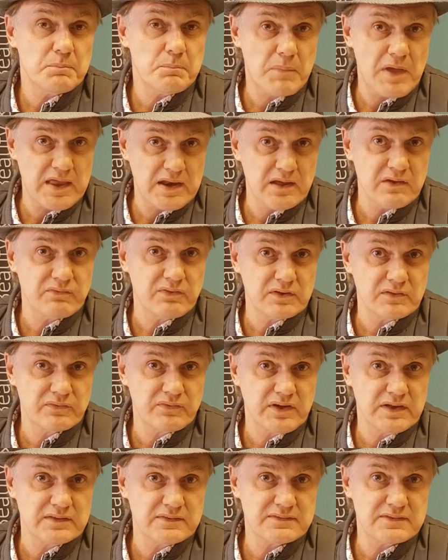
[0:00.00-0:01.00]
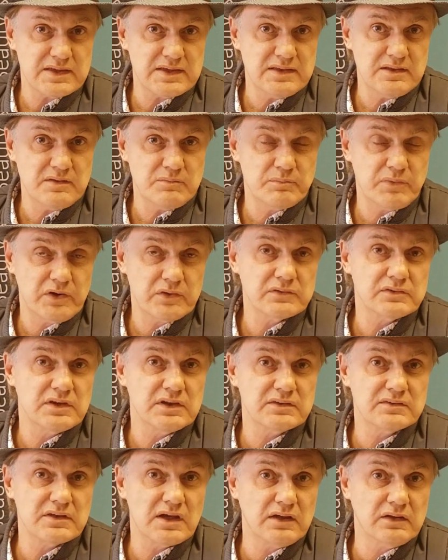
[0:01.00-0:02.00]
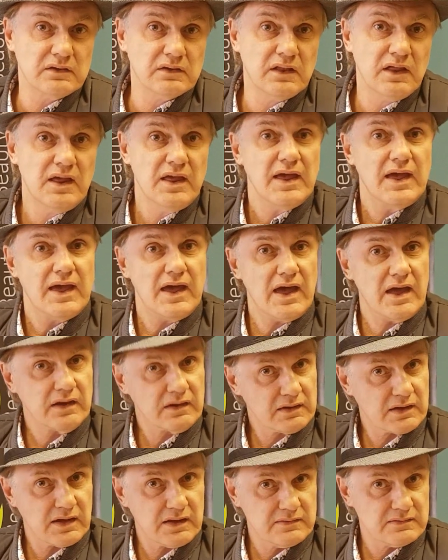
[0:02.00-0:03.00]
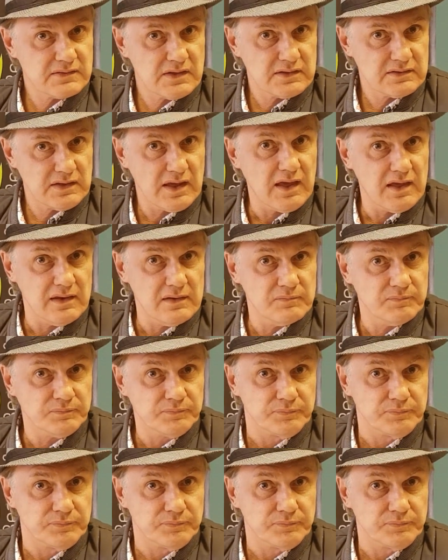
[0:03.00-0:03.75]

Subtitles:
benefit funds in both Natal and KZN.